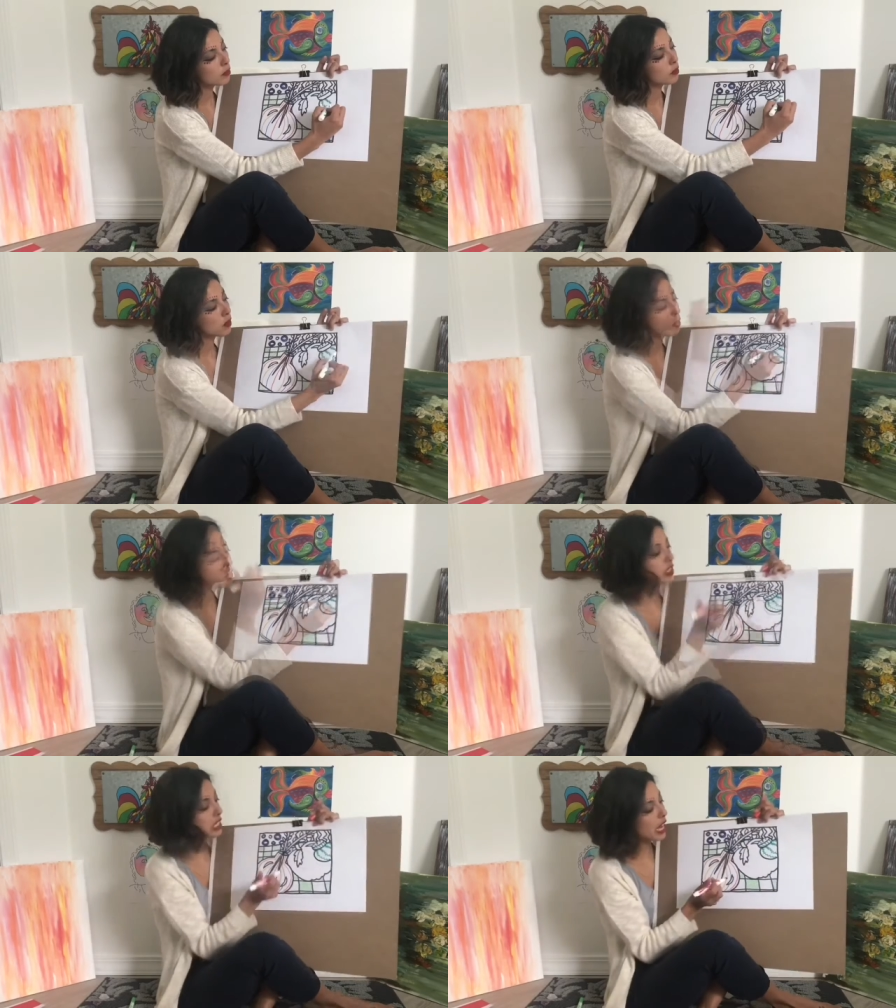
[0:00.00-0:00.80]
You see
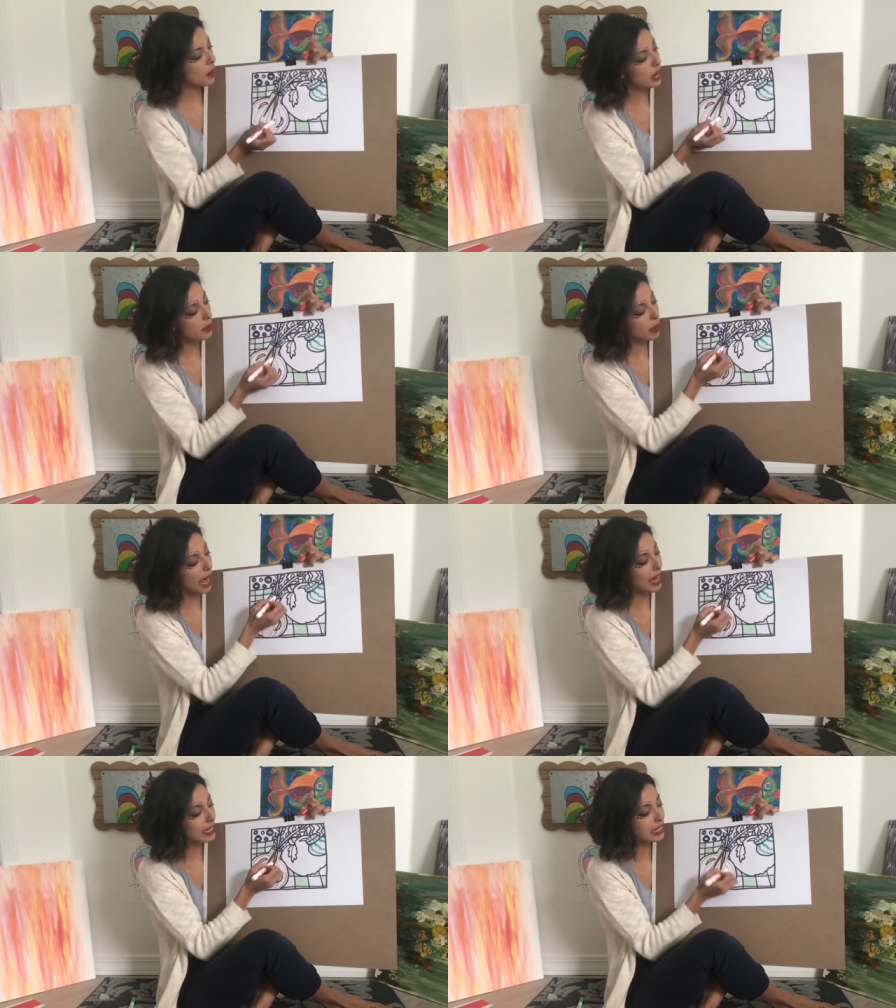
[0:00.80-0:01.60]
how I'm adding
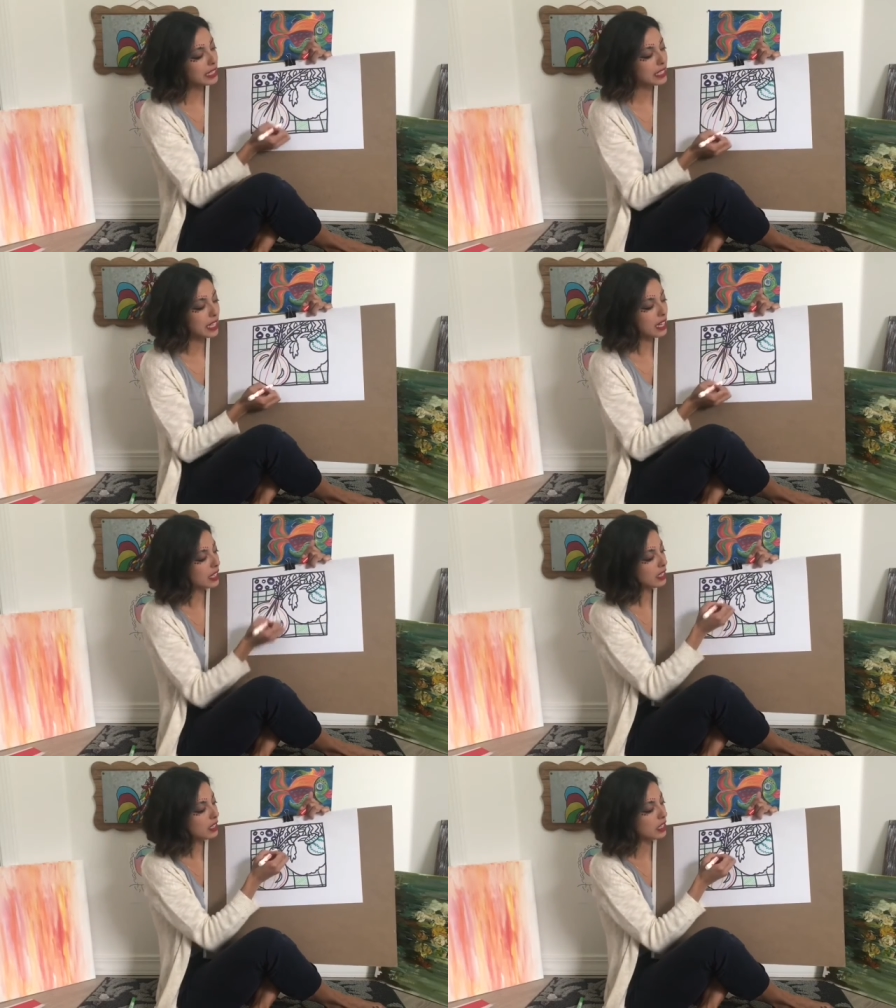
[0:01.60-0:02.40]
these
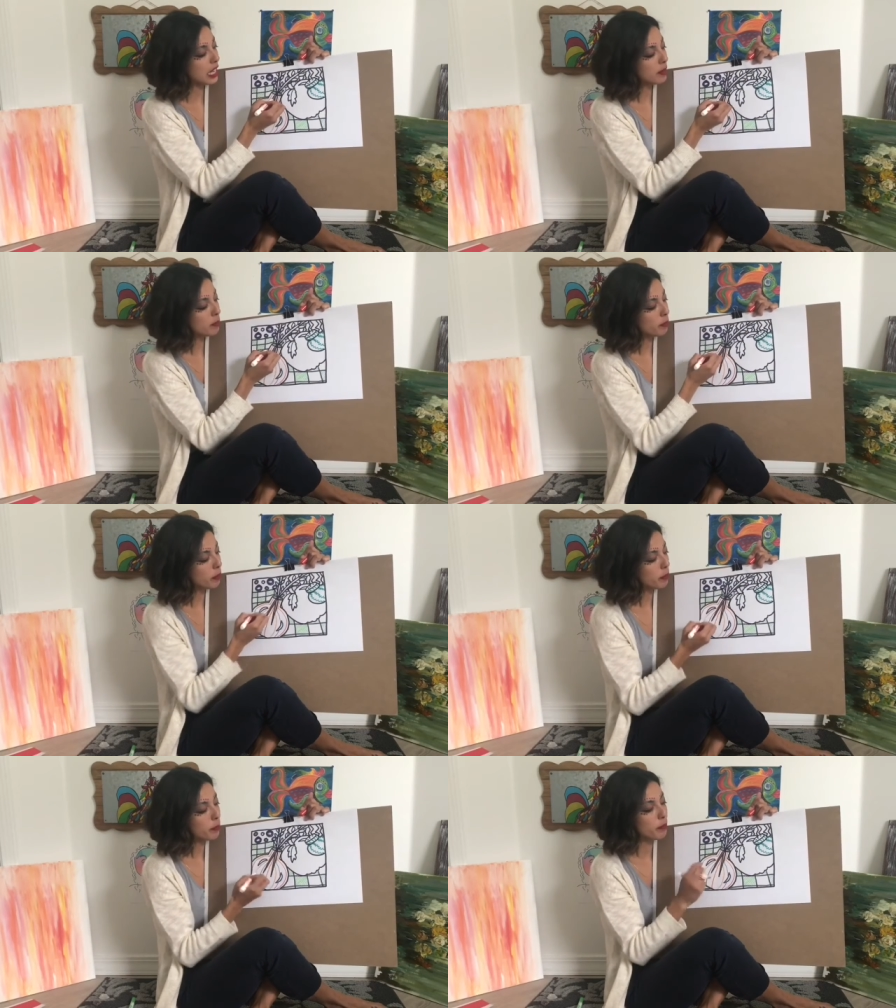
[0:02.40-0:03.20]
lines and
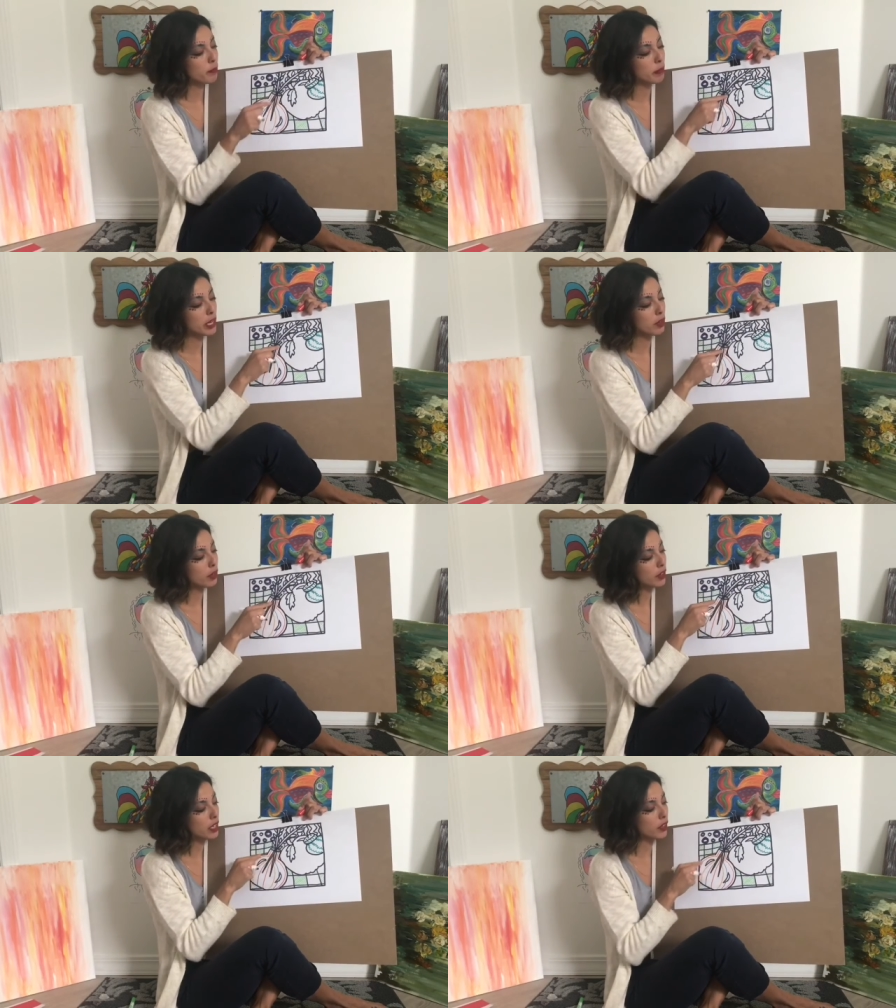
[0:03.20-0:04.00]
mirroring
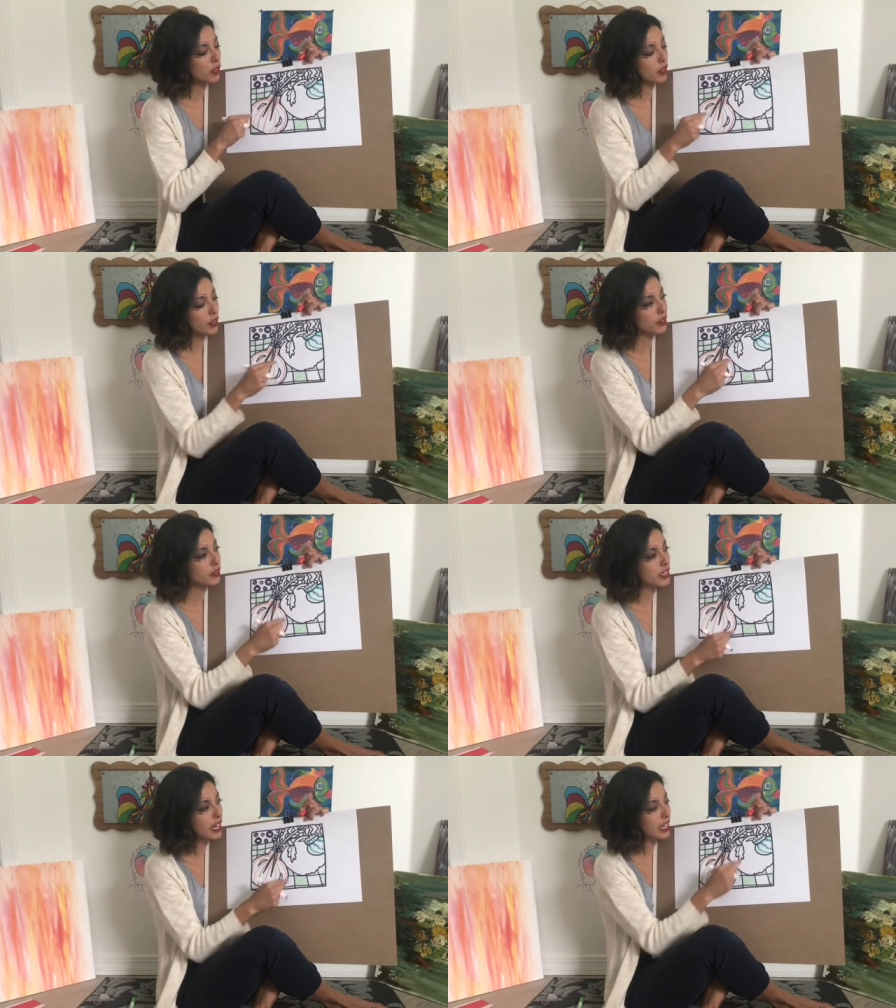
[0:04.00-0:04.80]
the curves that
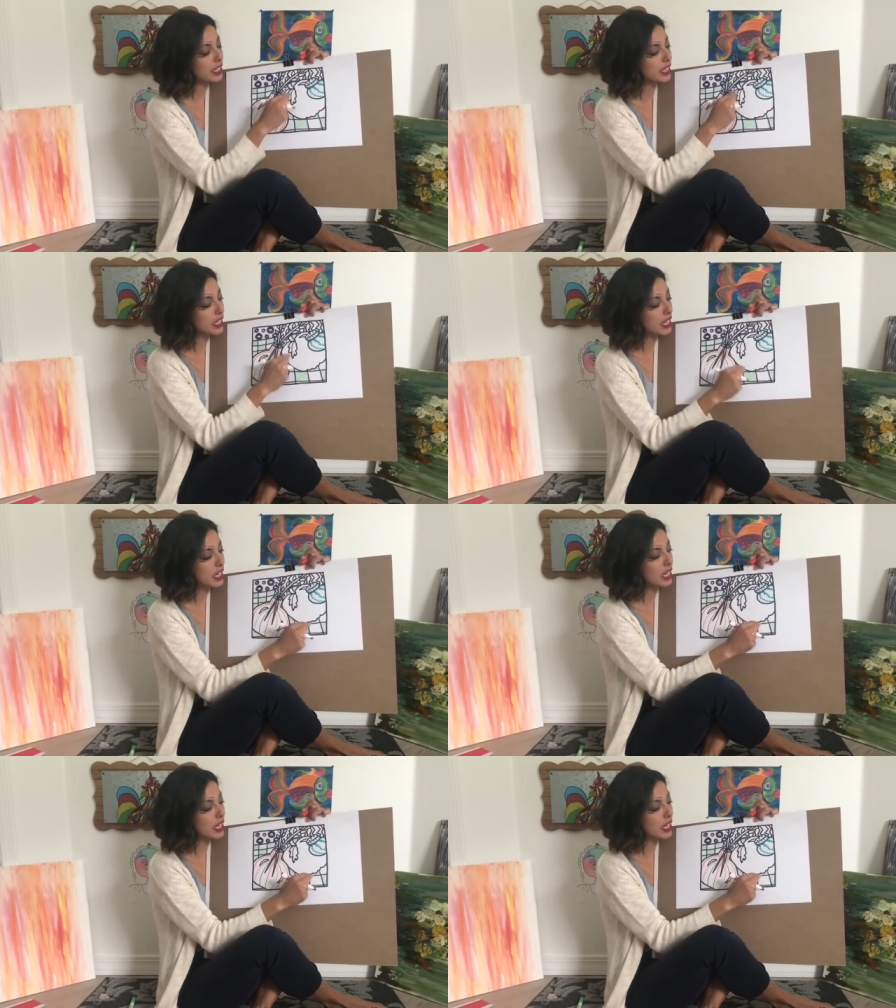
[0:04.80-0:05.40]
I see?